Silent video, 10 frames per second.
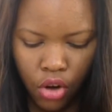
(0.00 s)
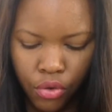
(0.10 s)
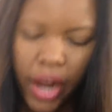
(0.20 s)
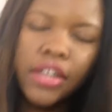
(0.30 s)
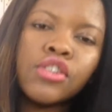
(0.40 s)

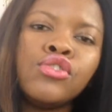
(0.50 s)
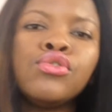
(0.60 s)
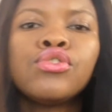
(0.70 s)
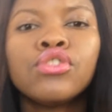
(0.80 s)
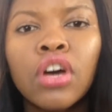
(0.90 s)
Right,
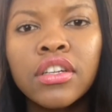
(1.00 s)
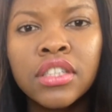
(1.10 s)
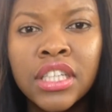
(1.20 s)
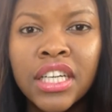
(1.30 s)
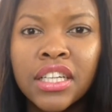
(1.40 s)
you do
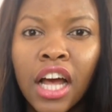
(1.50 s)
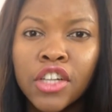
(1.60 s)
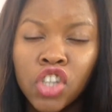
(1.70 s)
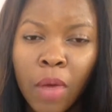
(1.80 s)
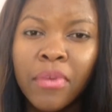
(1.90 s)
not need
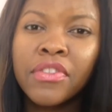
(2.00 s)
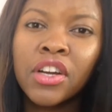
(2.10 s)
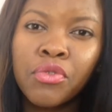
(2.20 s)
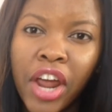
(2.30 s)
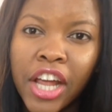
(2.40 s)
a top of
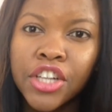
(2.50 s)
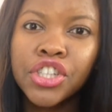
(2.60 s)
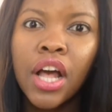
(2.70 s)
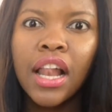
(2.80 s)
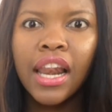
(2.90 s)
the
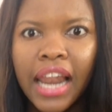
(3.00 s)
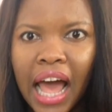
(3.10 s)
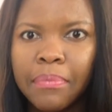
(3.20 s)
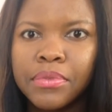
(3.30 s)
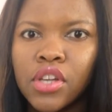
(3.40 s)
range
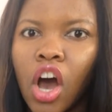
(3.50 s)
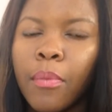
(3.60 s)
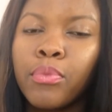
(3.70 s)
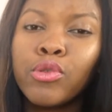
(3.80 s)
laptop,